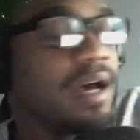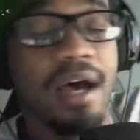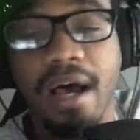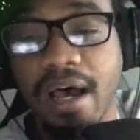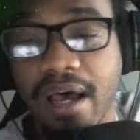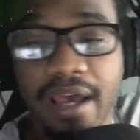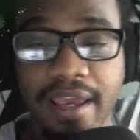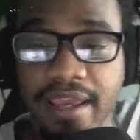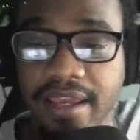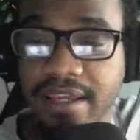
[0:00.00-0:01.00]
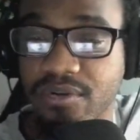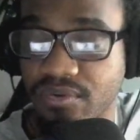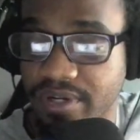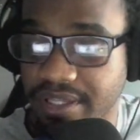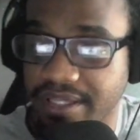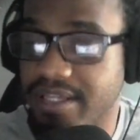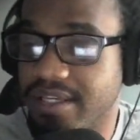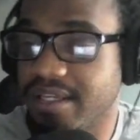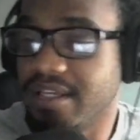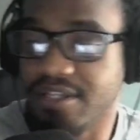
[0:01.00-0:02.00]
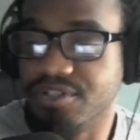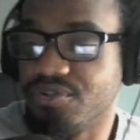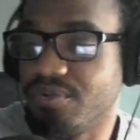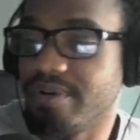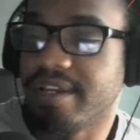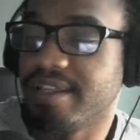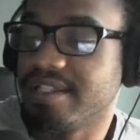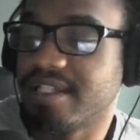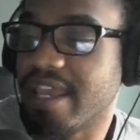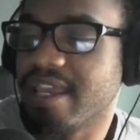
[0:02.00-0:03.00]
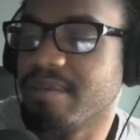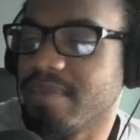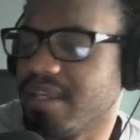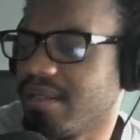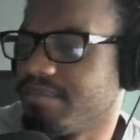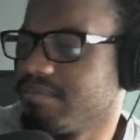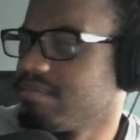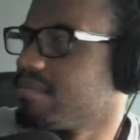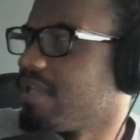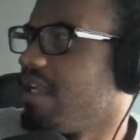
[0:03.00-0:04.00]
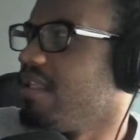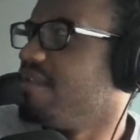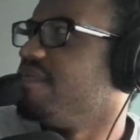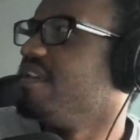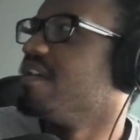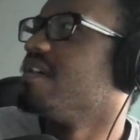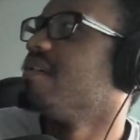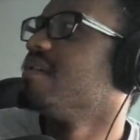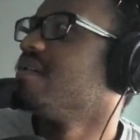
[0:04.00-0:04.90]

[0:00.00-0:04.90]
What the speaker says: I really enjoy this game, and I love